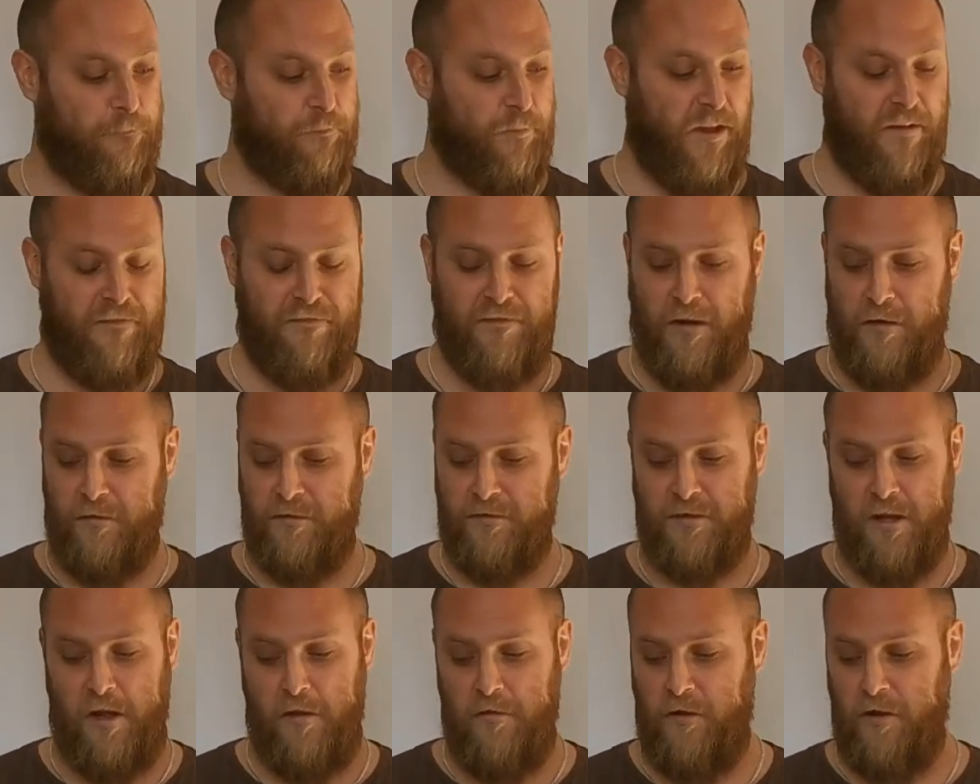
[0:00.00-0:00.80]
It felt
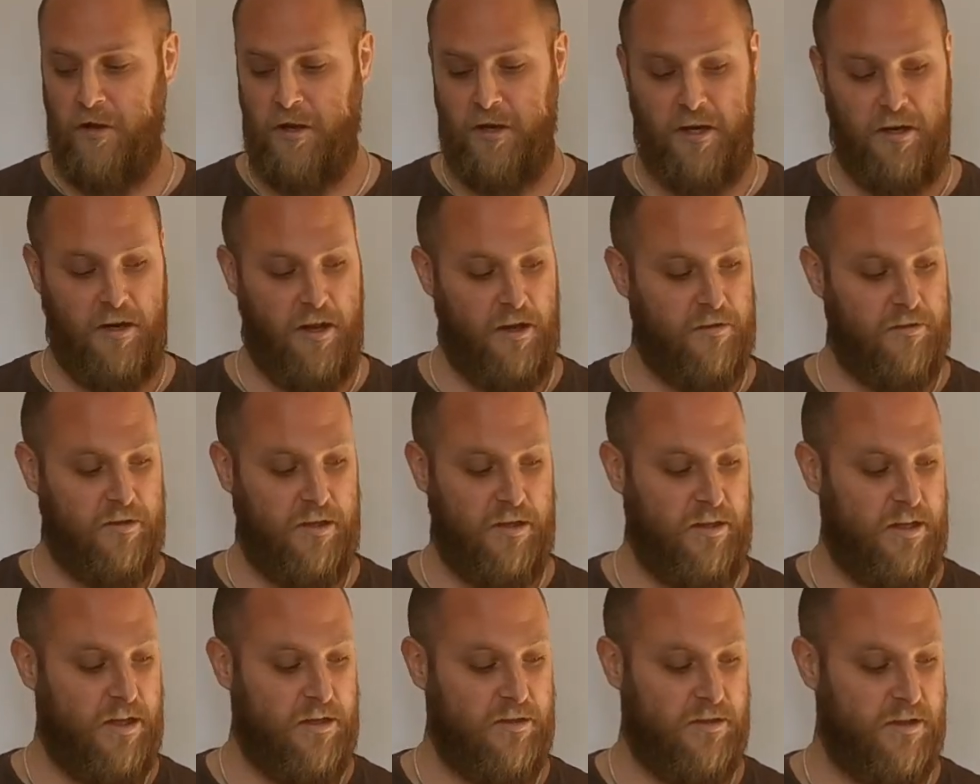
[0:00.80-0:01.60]
so good in those
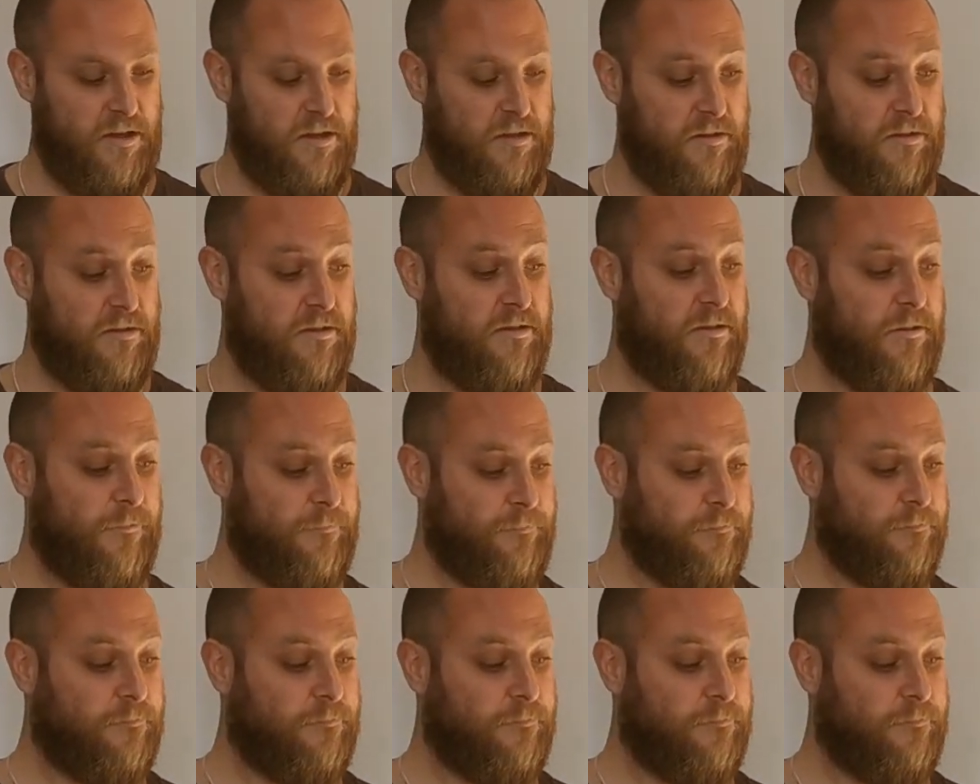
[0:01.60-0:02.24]
conditions.